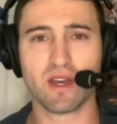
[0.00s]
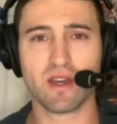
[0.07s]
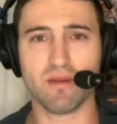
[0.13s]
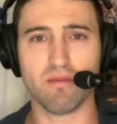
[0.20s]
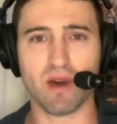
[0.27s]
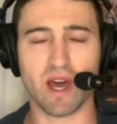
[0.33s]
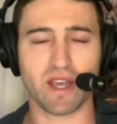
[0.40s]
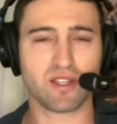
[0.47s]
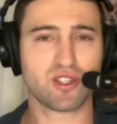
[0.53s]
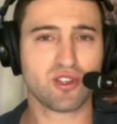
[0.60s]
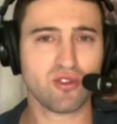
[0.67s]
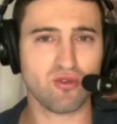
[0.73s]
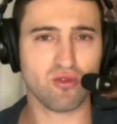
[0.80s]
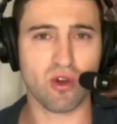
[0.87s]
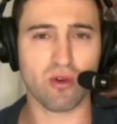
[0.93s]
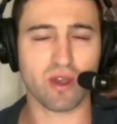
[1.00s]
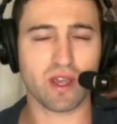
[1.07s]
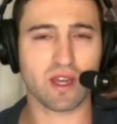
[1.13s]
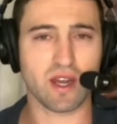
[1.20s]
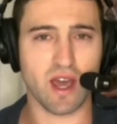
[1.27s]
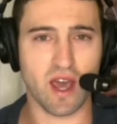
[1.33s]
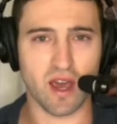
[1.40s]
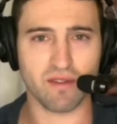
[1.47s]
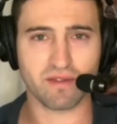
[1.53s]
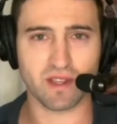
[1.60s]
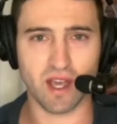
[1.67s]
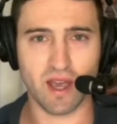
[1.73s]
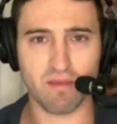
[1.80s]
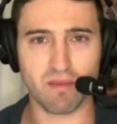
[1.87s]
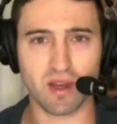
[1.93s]
by two going into
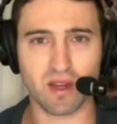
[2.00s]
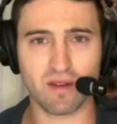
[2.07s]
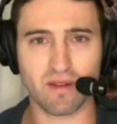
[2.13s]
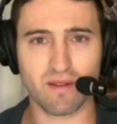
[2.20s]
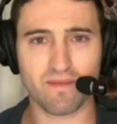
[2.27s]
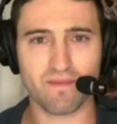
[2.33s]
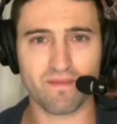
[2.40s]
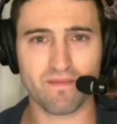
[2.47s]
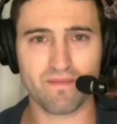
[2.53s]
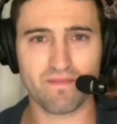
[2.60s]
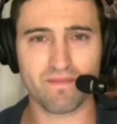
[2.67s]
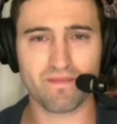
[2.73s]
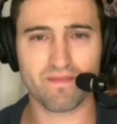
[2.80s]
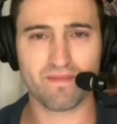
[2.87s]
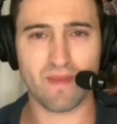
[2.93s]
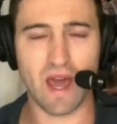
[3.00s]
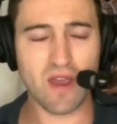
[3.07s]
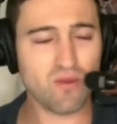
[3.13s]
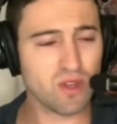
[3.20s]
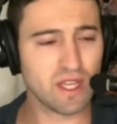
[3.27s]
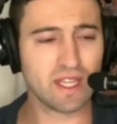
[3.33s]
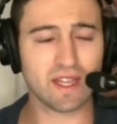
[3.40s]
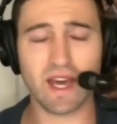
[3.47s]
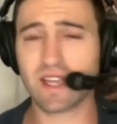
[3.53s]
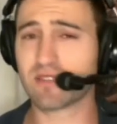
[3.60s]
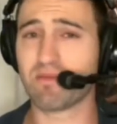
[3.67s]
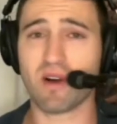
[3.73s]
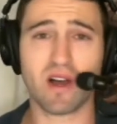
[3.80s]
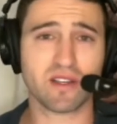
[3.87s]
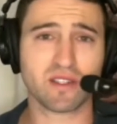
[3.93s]
halftime. But I really liked
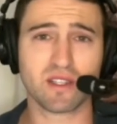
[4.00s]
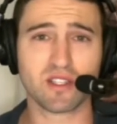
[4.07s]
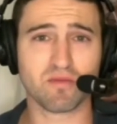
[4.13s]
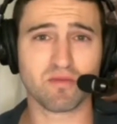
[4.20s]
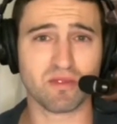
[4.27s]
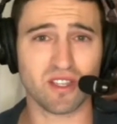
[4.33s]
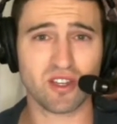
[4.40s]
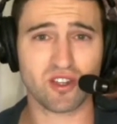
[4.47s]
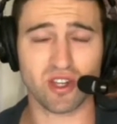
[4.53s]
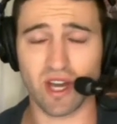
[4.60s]
Boston's position.